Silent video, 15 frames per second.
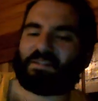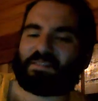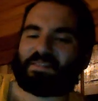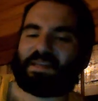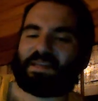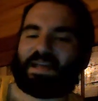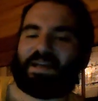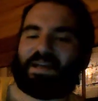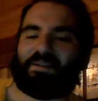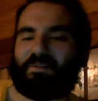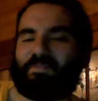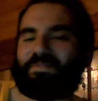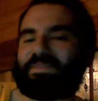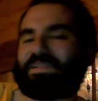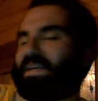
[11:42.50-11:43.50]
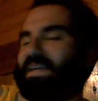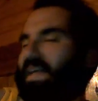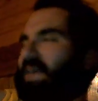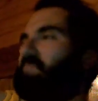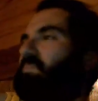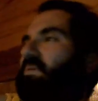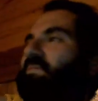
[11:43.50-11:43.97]
a thing. I don't know if it's like
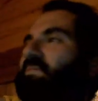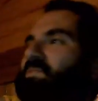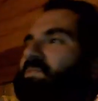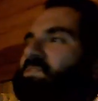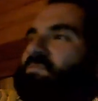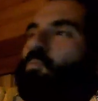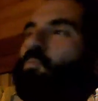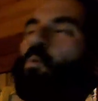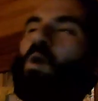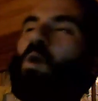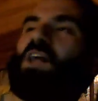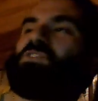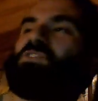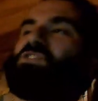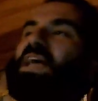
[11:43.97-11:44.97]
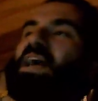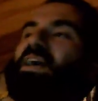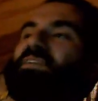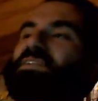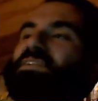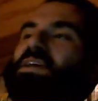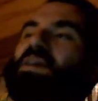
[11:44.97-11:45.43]
hip or if it's just washed
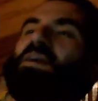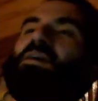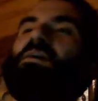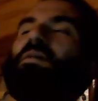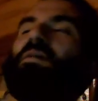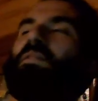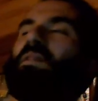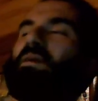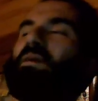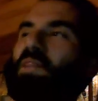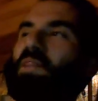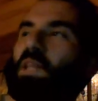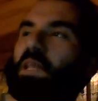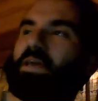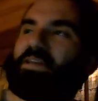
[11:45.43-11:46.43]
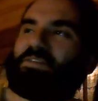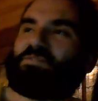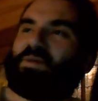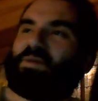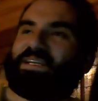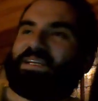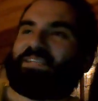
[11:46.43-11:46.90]
ass, like late
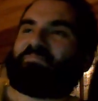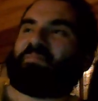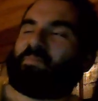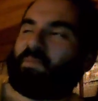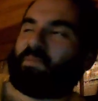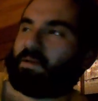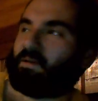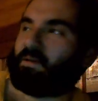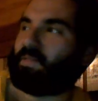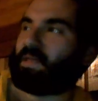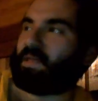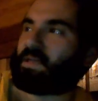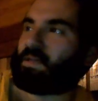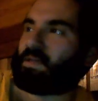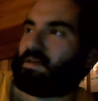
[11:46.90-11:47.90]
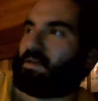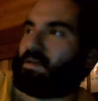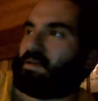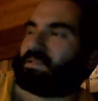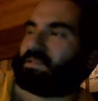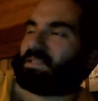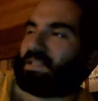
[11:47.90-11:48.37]
20s people going like,
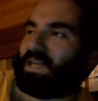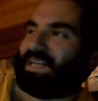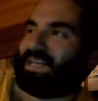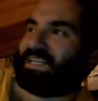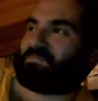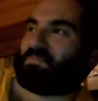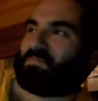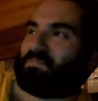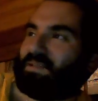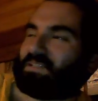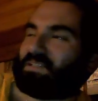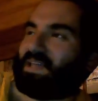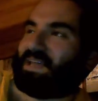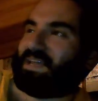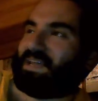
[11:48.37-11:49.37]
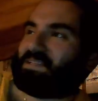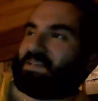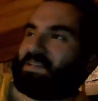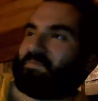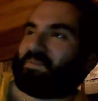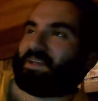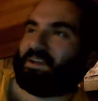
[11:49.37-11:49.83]
oh, is
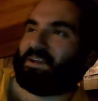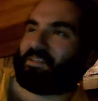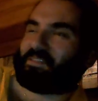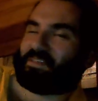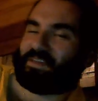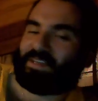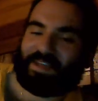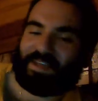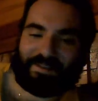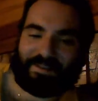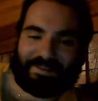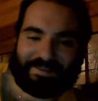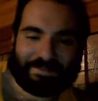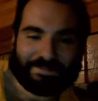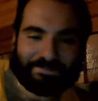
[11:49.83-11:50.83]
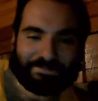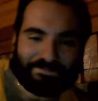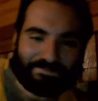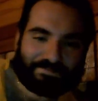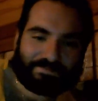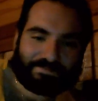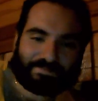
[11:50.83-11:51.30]
lady-tificate a thing yet?
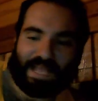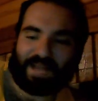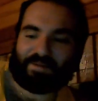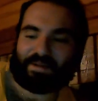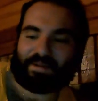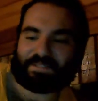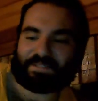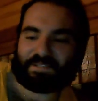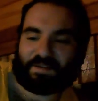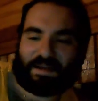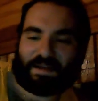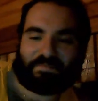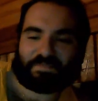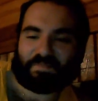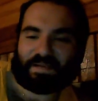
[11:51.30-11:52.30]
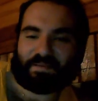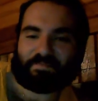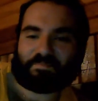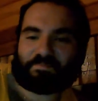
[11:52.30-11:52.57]
Anyway, describe this meme.